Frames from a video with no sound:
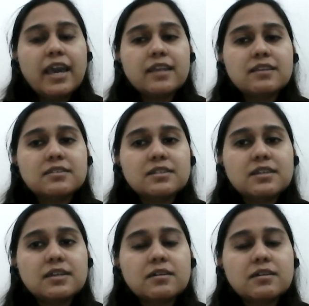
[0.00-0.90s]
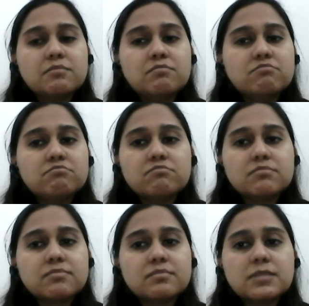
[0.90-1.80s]
And there
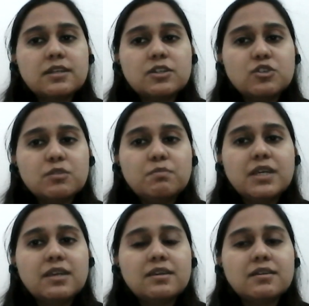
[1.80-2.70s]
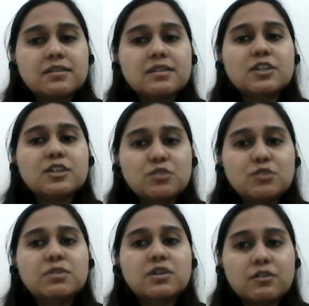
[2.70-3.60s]
should be,
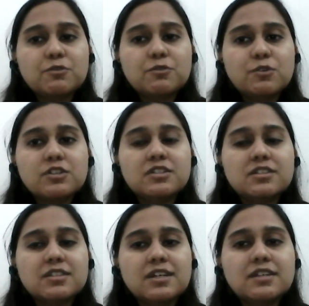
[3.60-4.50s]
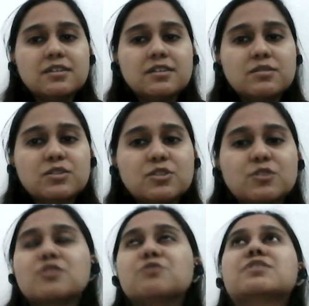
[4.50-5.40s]
of course, a
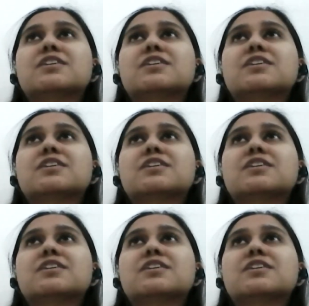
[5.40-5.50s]
sort of